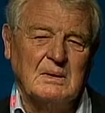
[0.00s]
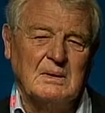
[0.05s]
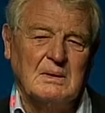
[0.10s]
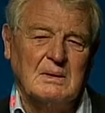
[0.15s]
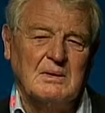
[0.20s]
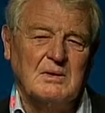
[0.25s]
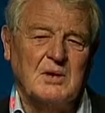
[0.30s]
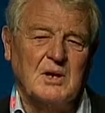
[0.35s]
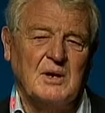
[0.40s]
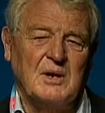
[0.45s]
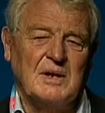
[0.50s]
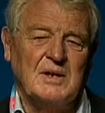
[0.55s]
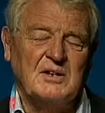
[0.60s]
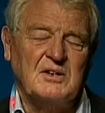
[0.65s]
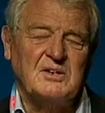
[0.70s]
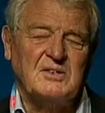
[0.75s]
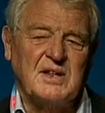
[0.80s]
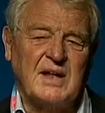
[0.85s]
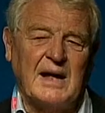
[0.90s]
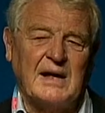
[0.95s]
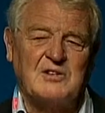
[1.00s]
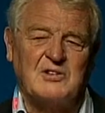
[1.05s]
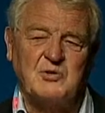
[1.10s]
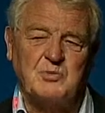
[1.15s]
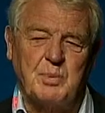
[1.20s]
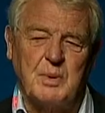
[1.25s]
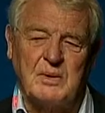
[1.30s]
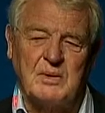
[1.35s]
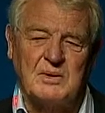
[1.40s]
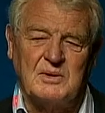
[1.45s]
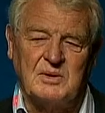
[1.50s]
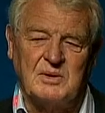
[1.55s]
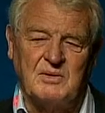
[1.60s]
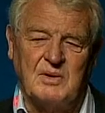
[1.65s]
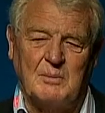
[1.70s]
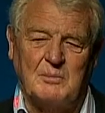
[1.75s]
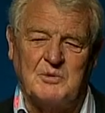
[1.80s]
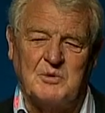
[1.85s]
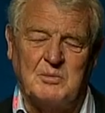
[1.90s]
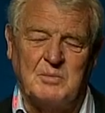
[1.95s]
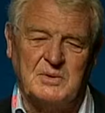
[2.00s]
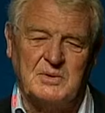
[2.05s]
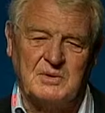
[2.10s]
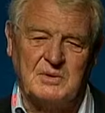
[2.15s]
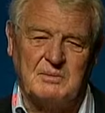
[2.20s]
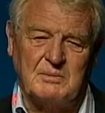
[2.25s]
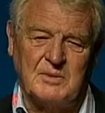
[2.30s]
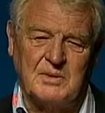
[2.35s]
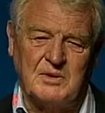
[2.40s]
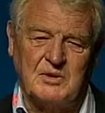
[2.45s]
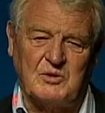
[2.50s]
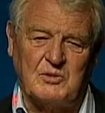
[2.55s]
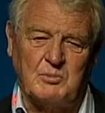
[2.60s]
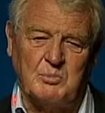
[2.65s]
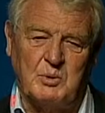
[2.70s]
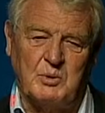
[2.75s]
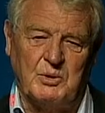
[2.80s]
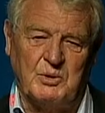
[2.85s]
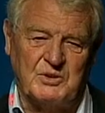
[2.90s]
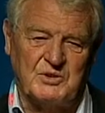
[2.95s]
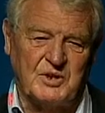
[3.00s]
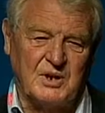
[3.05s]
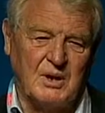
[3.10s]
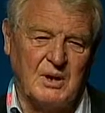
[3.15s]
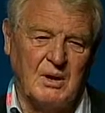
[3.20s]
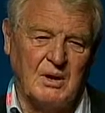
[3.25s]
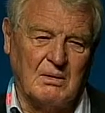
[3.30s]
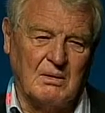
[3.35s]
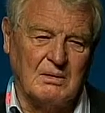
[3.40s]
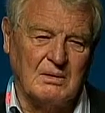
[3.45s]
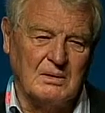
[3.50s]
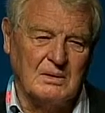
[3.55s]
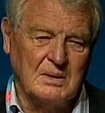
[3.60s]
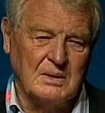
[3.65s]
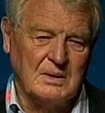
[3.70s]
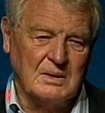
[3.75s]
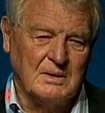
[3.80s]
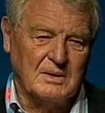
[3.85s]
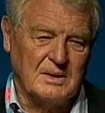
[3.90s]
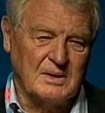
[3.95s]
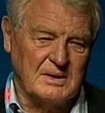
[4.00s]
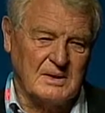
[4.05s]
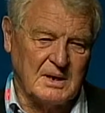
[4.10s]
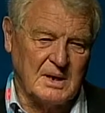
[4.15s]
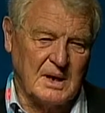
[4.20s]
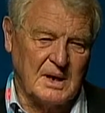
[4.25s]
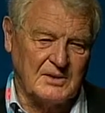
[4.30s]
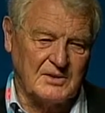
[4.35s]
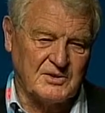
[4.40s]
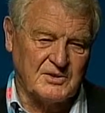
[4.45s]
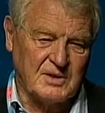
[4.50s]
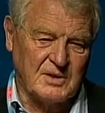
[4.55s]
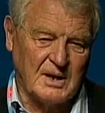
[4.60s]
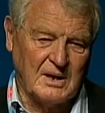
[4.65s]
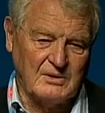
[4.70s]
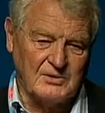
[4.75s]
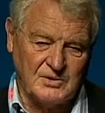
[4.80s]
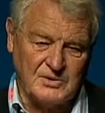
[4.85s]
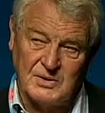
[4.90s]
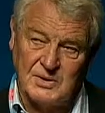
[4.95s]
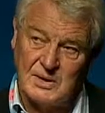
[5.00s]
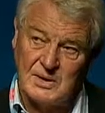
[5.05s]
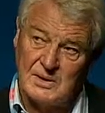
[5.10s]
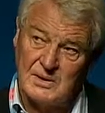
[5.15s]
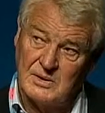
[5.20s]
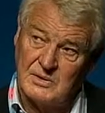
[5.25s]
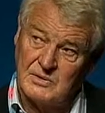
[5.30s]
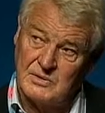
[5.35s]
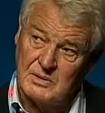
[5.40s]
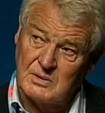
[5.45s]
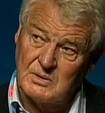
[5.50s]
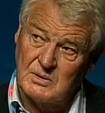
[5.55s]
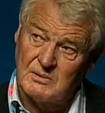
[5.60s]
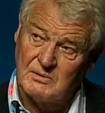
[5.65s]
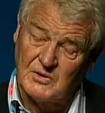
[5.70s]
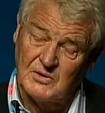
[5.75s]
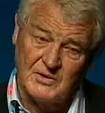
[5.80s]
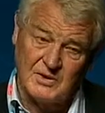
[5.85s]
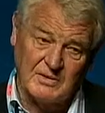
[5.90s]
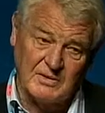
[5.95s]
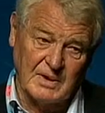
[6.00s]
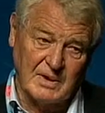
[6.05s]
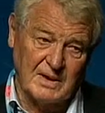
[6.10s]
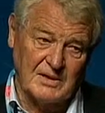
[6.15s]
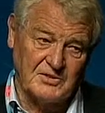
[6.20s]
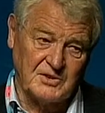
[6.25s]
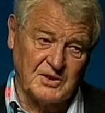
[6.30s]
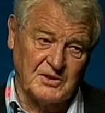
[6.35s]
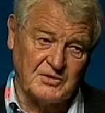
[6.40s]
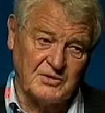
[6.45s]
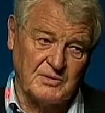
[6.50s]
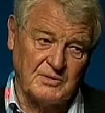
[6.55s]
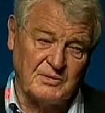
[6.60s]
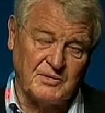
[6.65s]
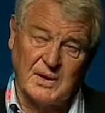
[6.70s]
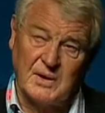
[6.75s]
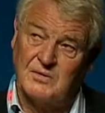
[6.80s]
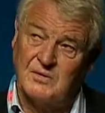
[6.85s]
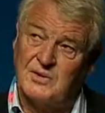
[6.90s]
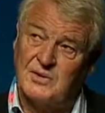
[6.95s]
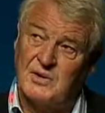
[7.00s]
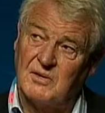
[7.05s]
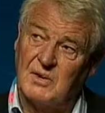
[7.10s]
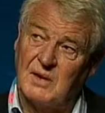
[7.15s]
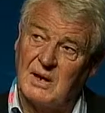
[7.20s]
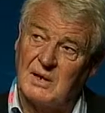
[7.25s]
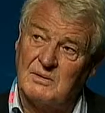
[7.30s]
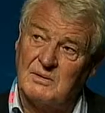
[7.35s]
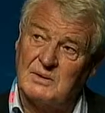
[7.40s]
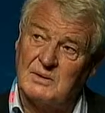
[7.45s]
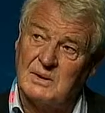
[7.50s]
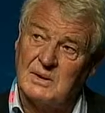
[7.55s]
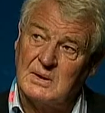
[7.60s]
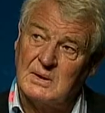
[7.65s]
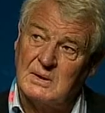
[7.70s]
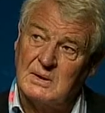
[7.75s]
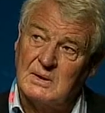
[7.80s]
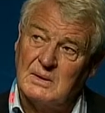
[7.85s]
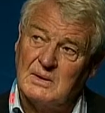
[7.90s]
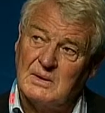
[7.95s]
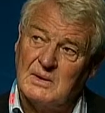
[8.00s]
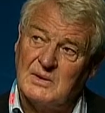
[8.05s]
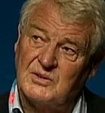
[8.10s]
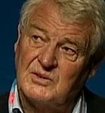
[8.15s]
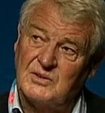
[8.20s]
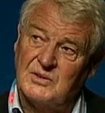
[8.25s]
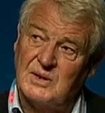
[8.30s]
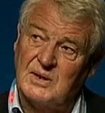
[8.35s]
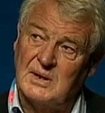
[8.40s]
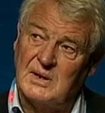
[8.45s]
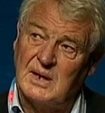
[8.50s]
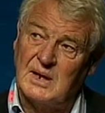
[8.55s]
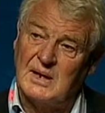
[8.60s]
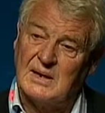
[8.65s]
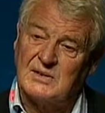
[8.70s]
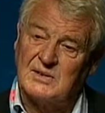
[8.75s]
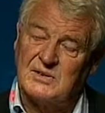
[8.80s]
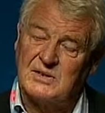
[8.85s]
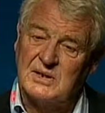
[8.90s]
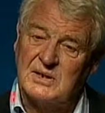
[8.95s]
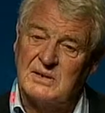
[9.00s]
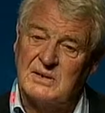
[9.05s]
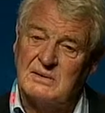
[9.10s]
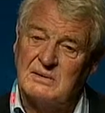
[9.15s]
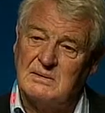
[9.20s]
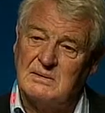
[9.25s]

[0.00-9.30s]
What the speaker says: You know, it is that spirit of optimism that has borne us along these last 1,000 years of the civilization founded around this inland sea.